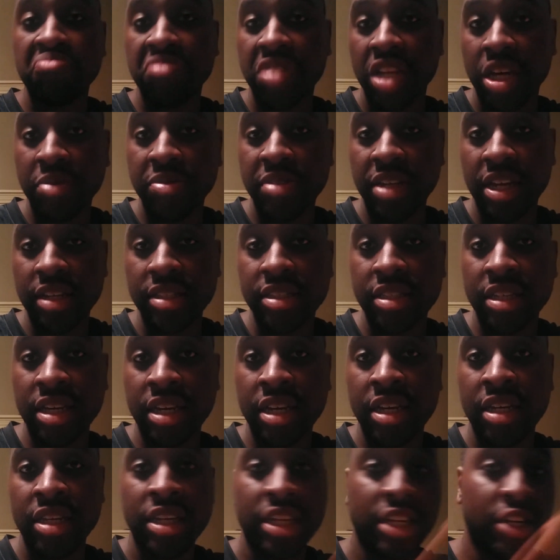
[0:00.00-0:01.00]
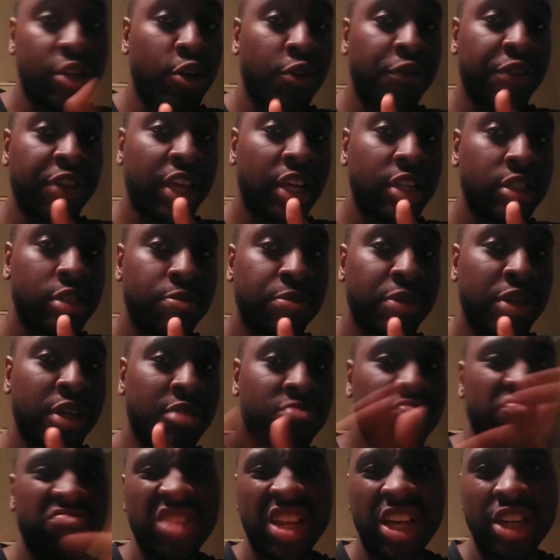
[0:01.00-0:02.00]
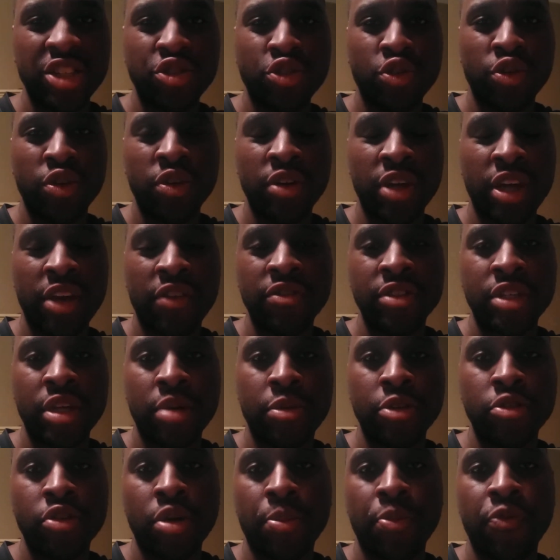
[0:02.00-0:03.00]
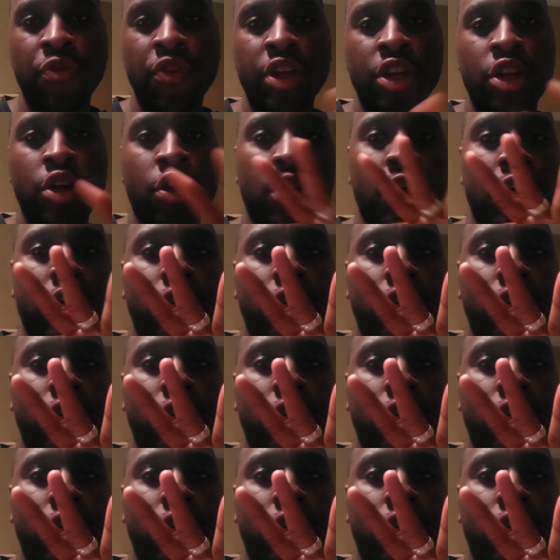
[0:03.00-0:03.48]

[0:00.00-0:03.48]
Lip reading: Helps out a ton. Hit the notification bell. Let you know every time I drop a video.